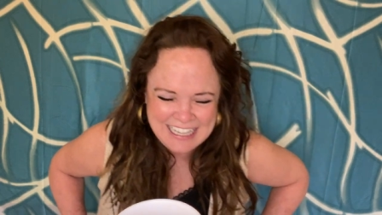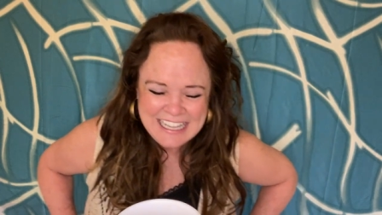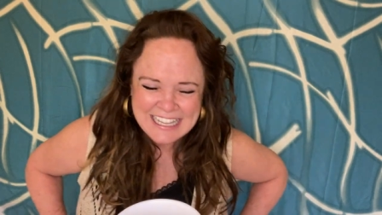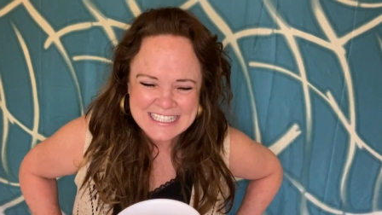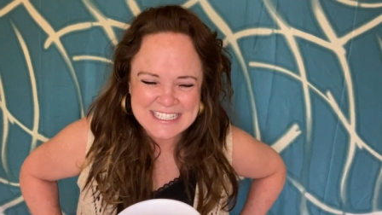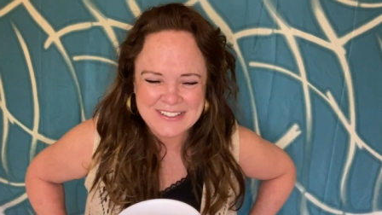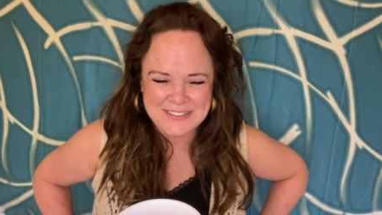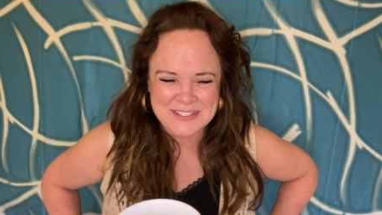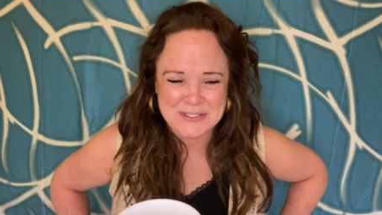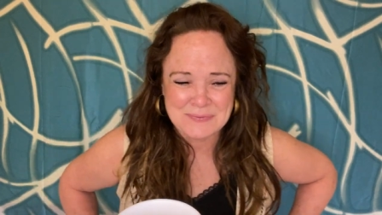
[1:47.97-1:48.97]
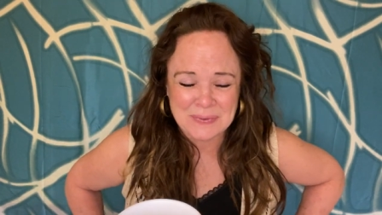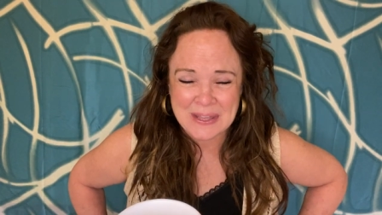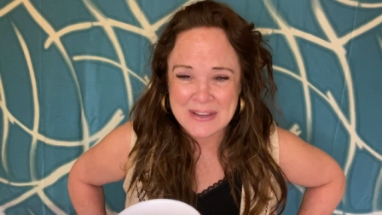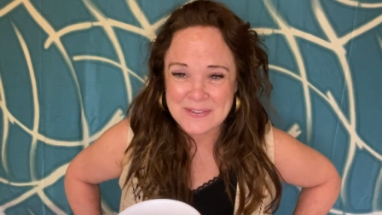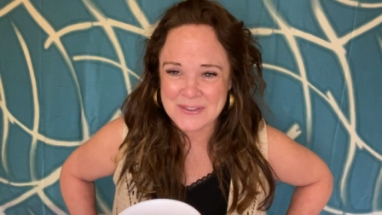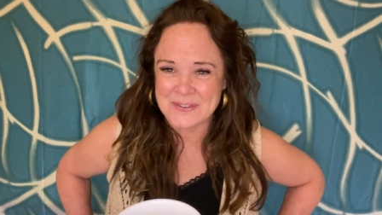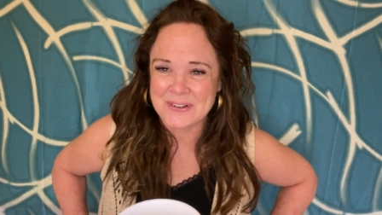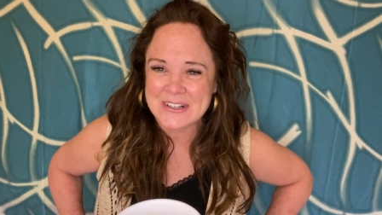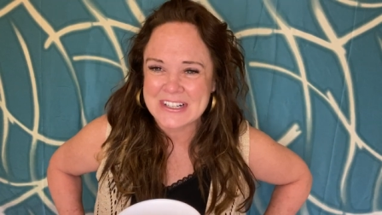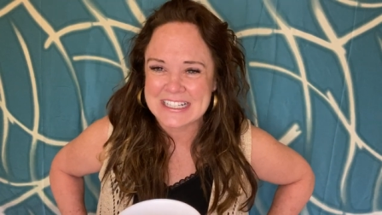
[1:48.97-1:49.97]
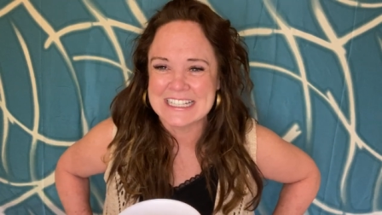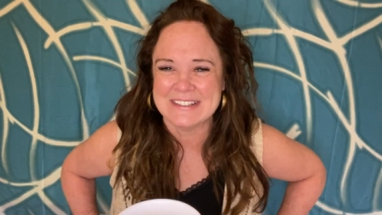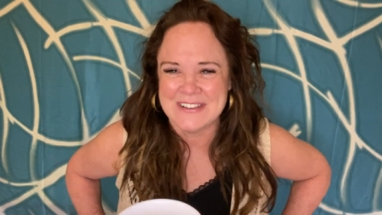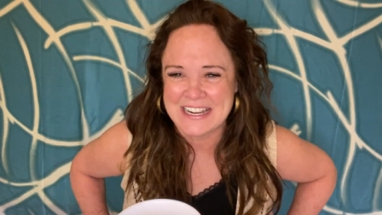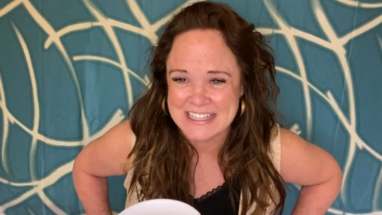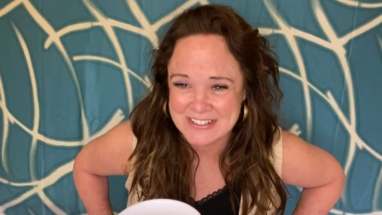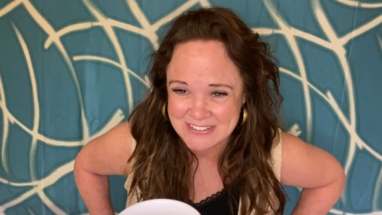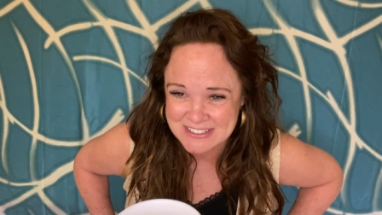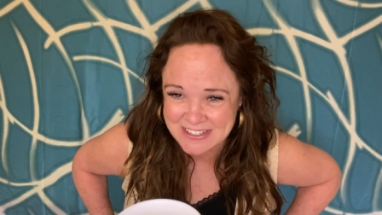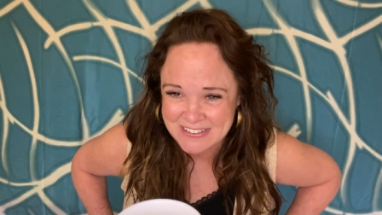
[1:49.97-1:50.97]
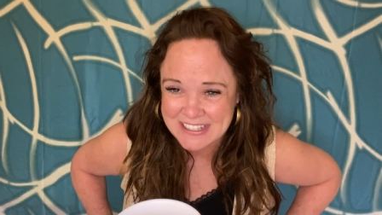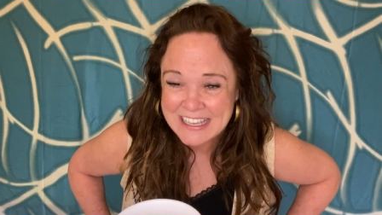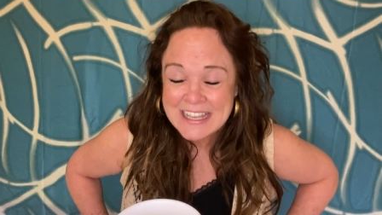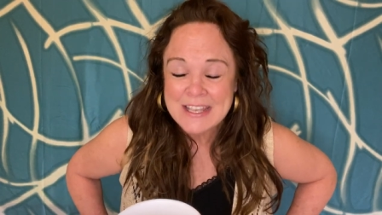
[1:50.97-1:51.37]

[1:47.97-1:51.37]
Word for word: I am just playing with a word and get my giggles going.